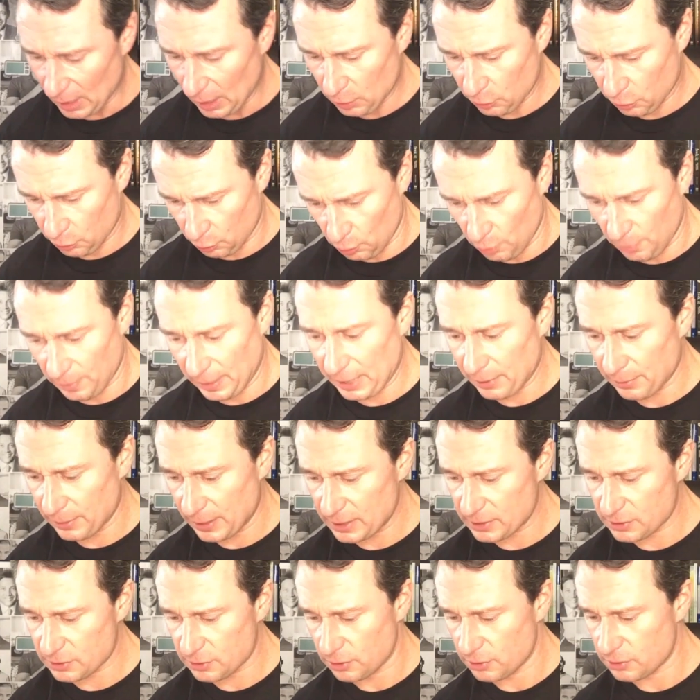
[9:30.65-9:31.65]
Through my
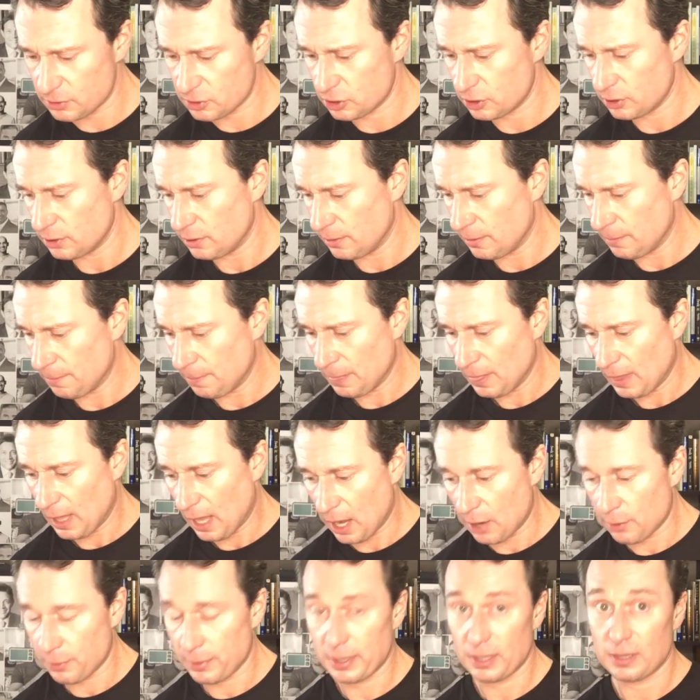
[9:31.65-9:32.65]
research,
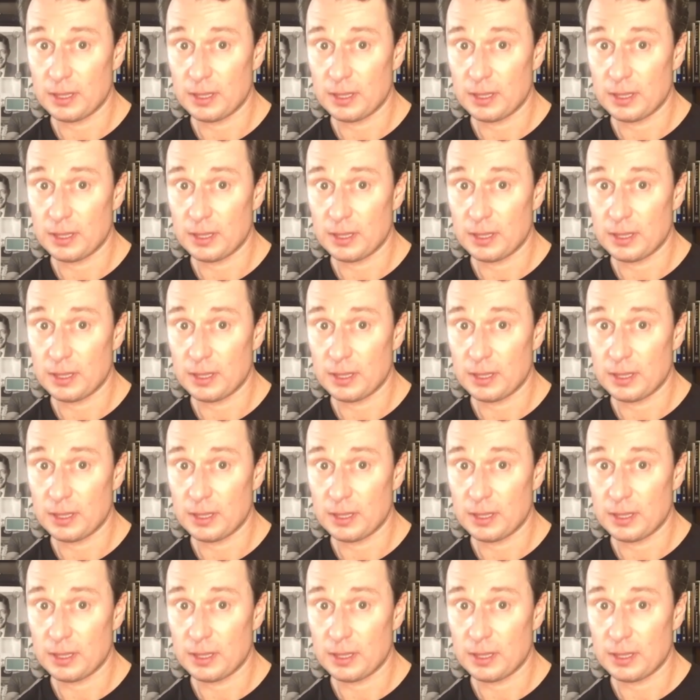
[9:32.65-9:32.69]
I